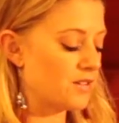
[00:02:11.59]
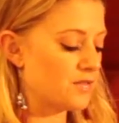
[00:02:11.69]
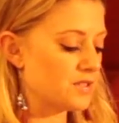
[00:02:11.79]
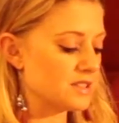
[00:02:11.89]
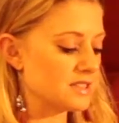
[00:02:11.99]

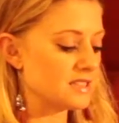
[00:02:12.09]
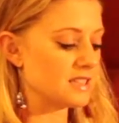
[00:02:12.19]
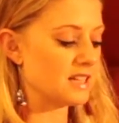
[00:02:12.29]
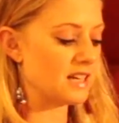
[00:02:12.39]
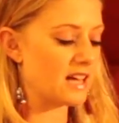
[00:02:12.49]
full,
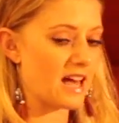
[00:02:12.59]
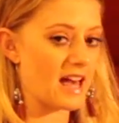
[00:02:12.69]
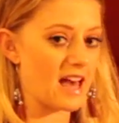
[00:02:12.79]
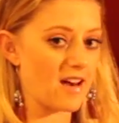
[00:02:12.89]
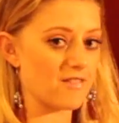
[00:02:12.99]

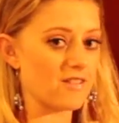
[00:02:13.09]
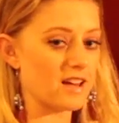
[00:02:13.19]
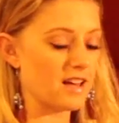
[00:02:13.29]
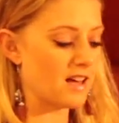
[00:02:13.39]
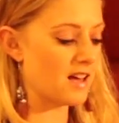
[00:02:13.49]

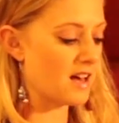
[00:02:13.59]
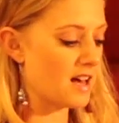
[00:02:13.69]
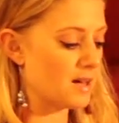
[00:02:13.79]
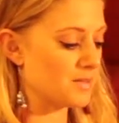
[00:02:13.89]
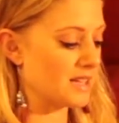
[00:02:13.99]
half,
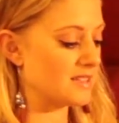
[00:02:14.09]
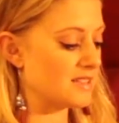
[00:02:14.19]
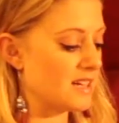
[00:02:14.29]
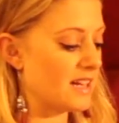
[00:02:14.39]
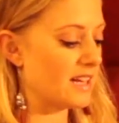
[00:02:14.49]
up, that's
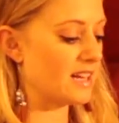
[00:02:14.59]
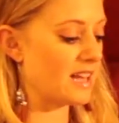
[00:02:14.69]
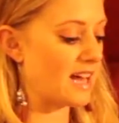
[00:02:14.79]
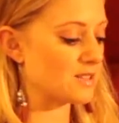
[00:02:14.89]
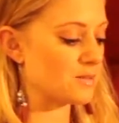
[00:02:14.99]
9,
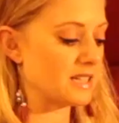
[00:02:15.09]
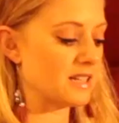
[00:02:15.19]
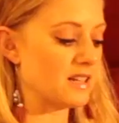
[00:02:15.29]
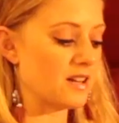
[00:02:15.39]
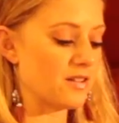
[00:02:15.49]
last one,
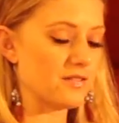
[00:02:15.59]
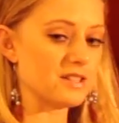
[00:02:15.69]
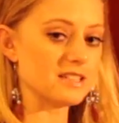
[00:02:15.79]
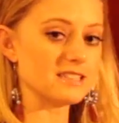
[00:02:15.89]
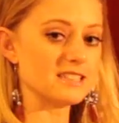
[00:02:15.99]

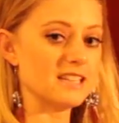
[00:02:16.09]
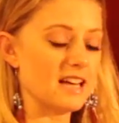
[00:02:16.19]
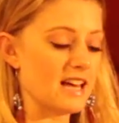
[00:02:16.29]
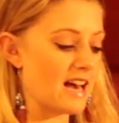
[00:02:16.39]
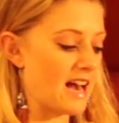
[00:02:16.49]
full,
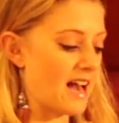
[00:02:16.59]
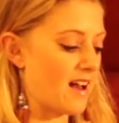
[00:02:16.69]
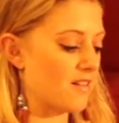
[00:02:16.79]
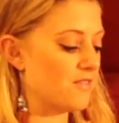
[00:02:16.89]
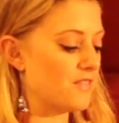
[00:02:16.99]

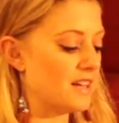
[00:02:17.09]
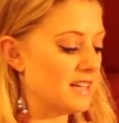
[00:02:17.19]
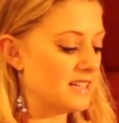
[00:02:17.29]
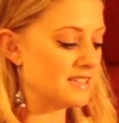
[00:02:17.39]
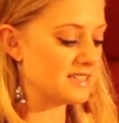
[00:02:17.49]

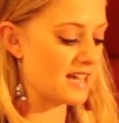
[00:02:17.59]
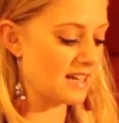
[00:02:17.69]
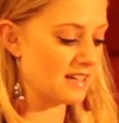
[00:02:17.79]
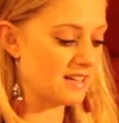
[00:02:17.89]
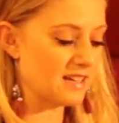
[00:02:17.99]
half, 10.